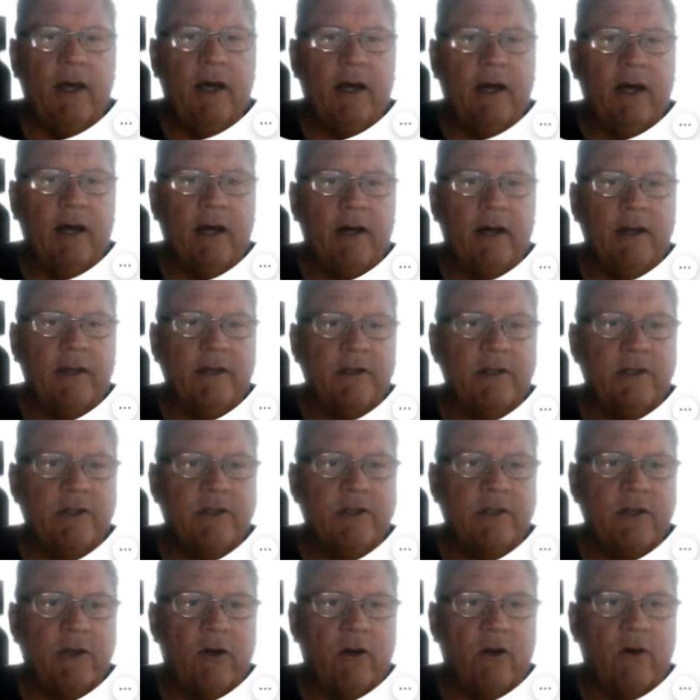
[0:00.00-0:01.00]
Uh,
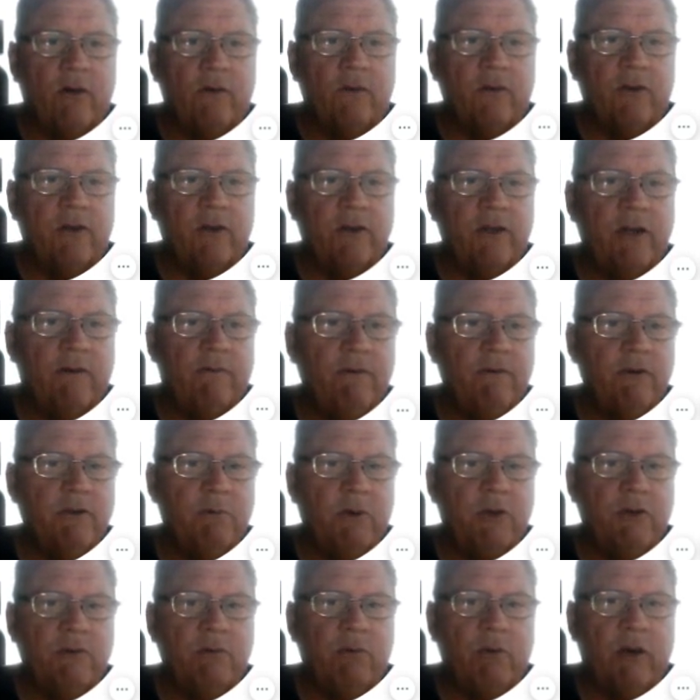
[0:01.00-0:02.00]
so the difference
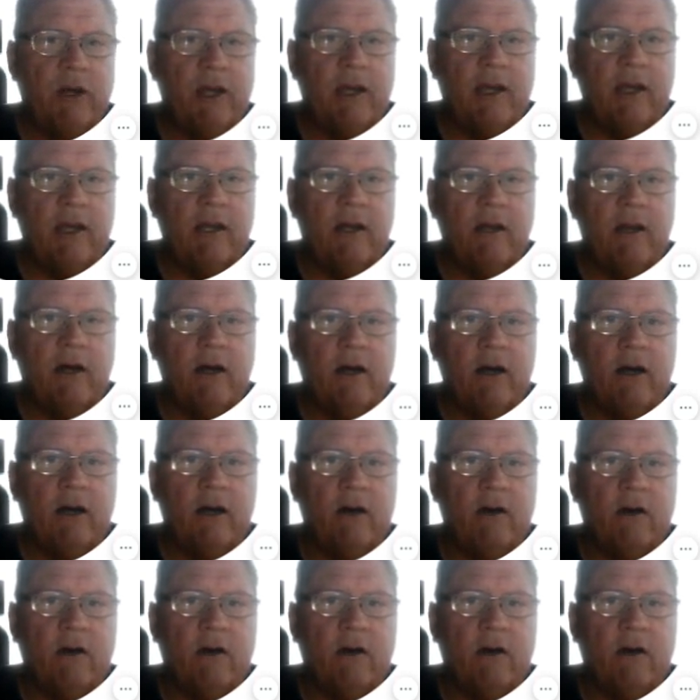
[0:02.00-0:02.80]
between uh,